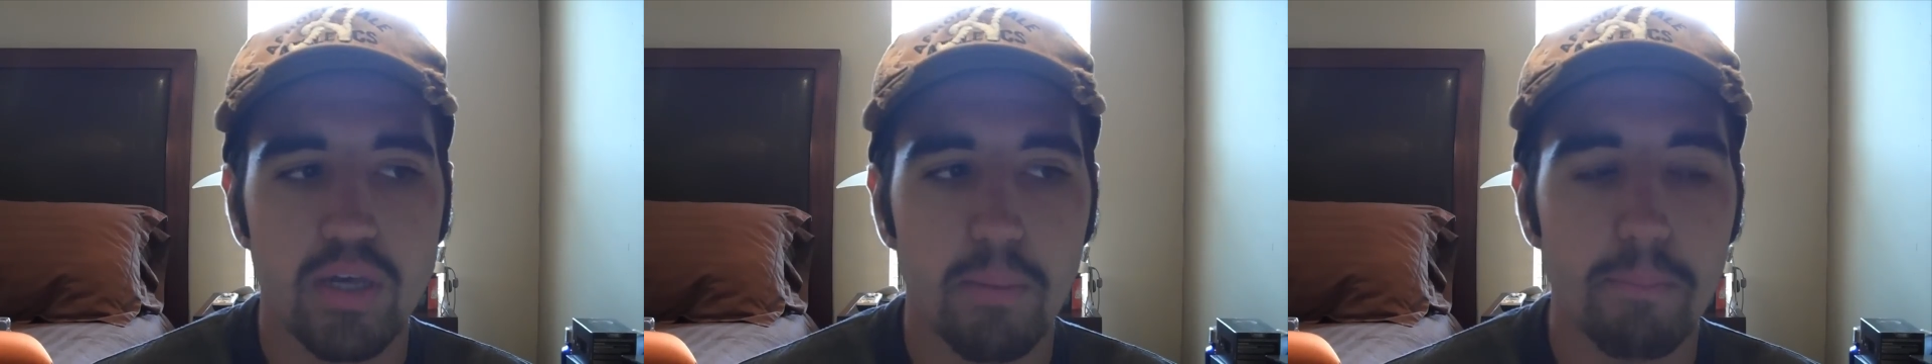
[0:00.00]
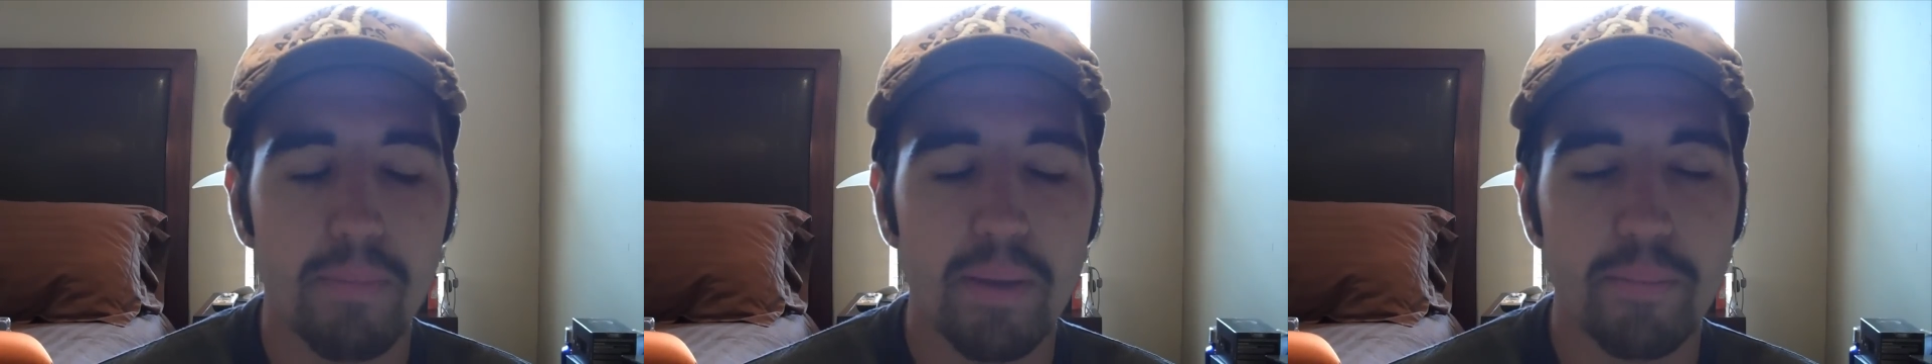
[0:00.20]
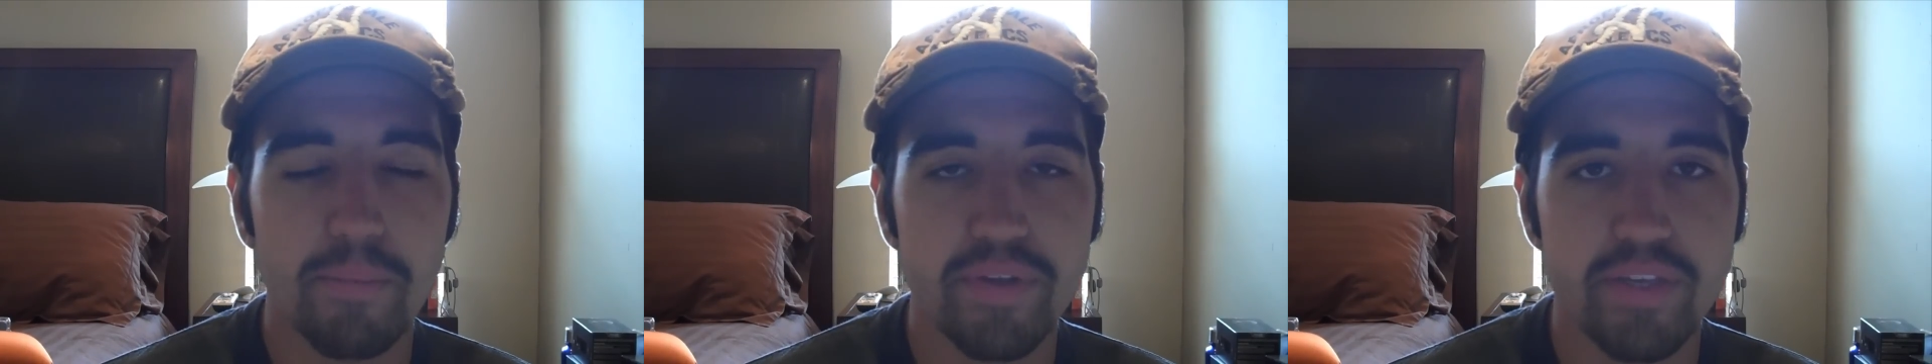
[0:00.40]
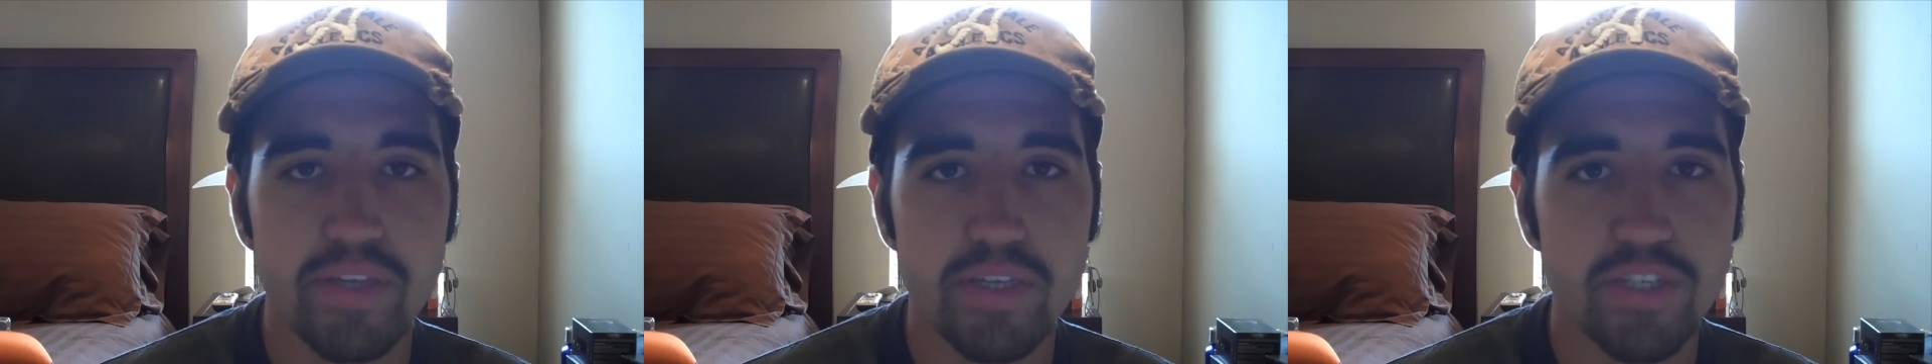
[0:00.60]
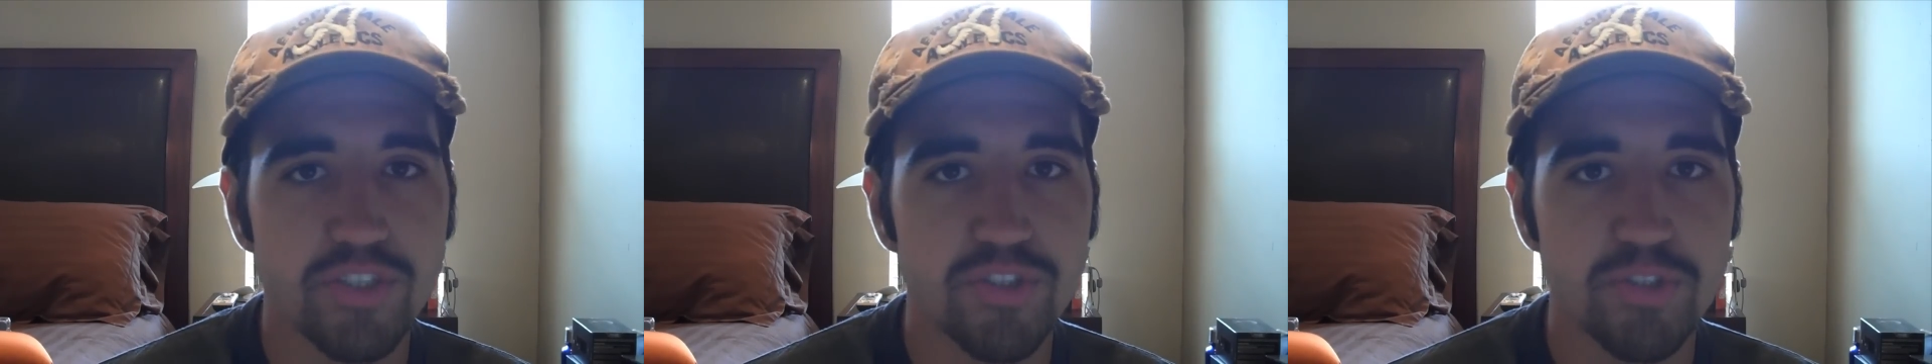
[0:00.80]
memory
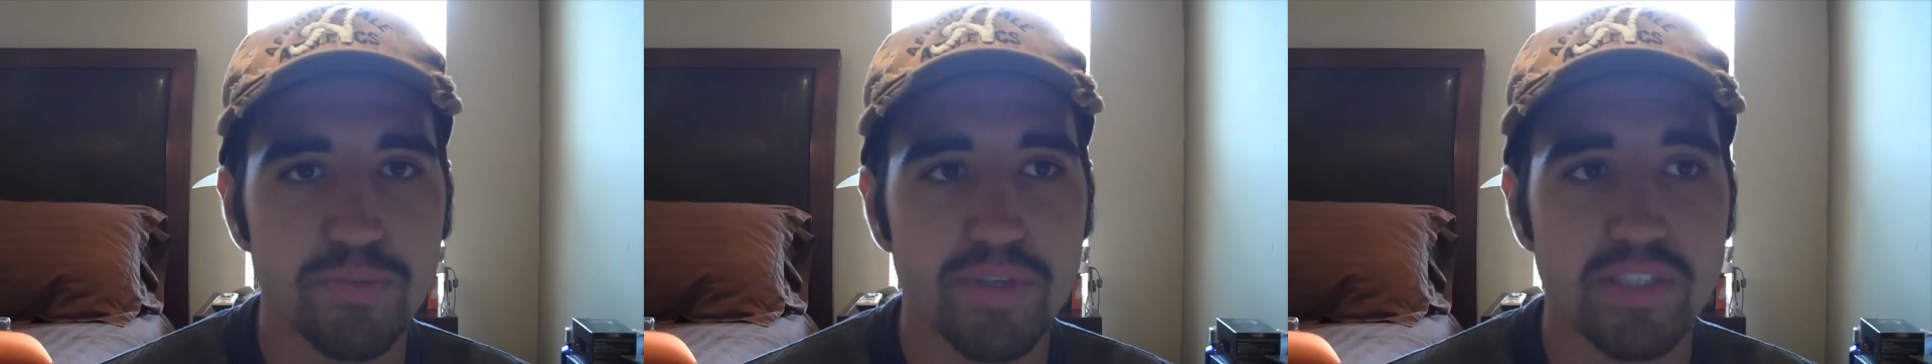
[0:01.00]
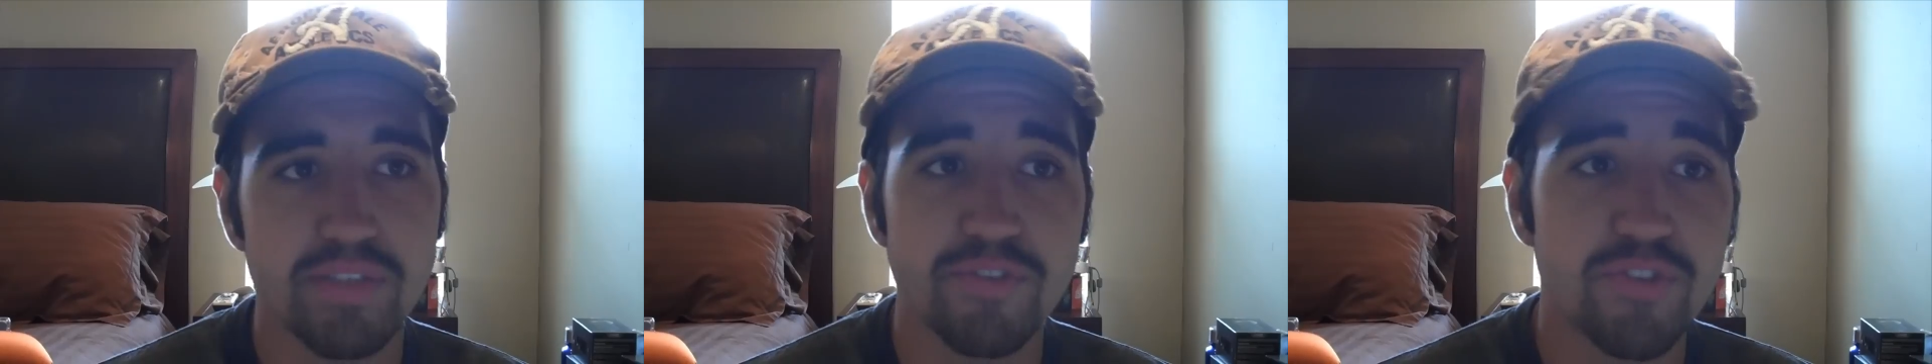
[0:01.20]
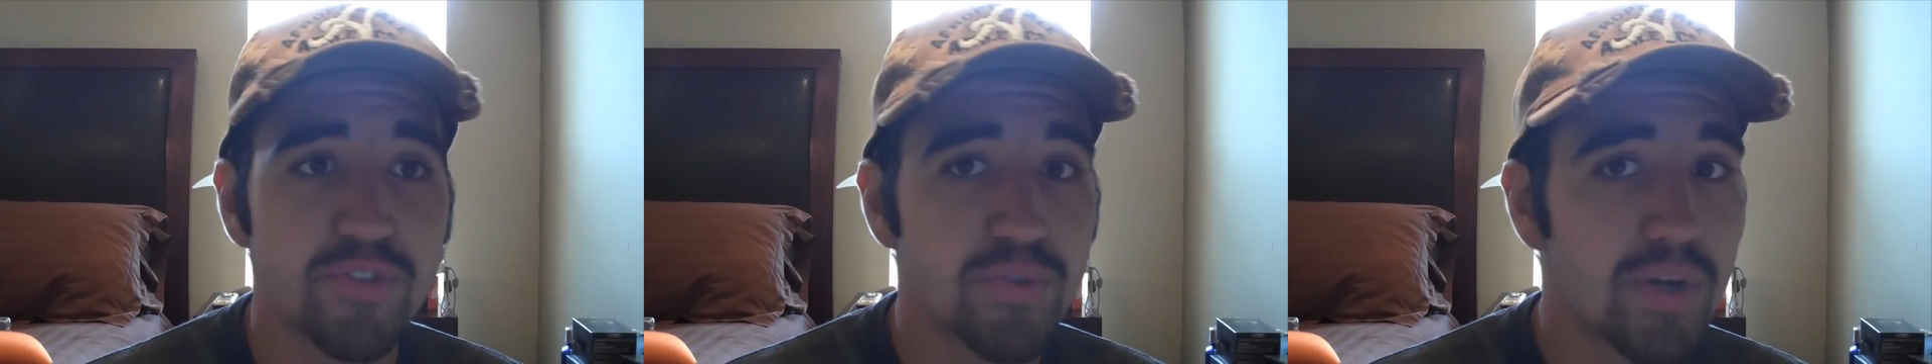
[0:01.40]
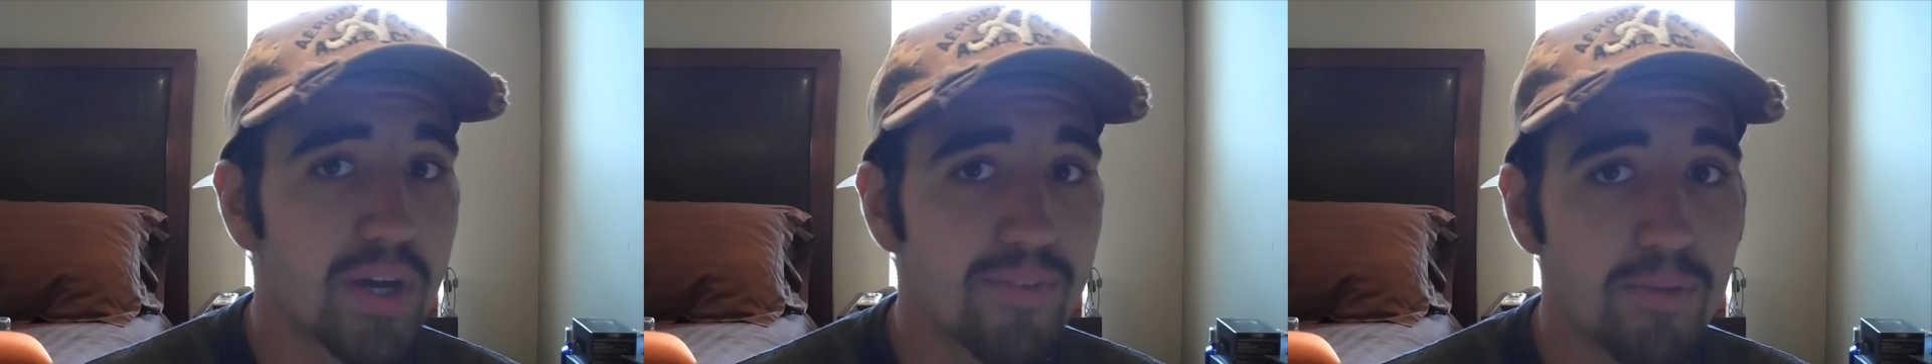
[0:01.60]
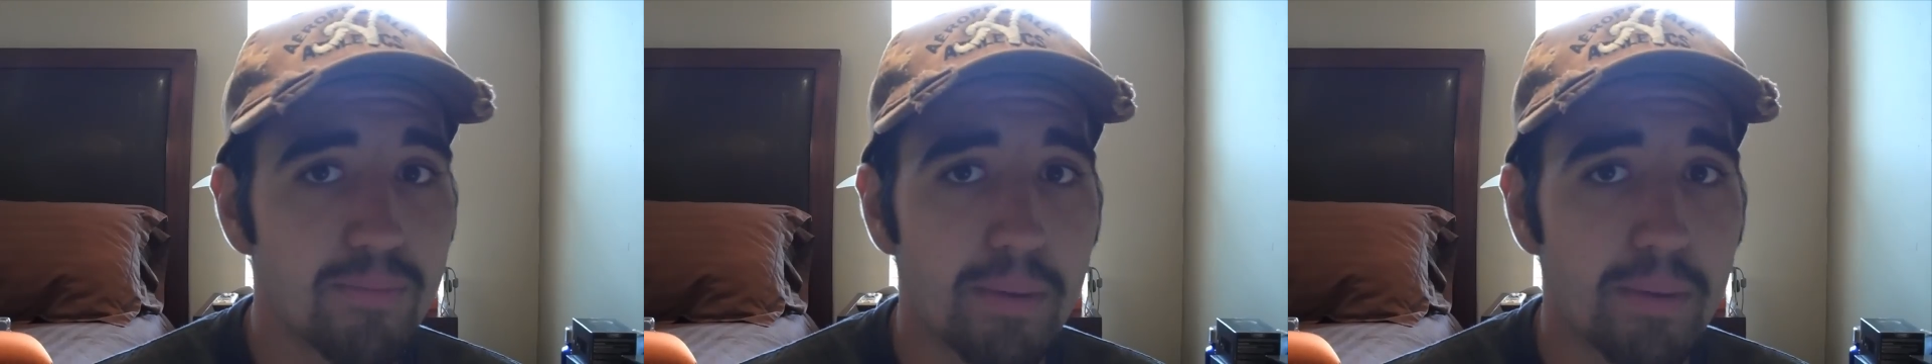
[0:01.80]
issues, because if you do have low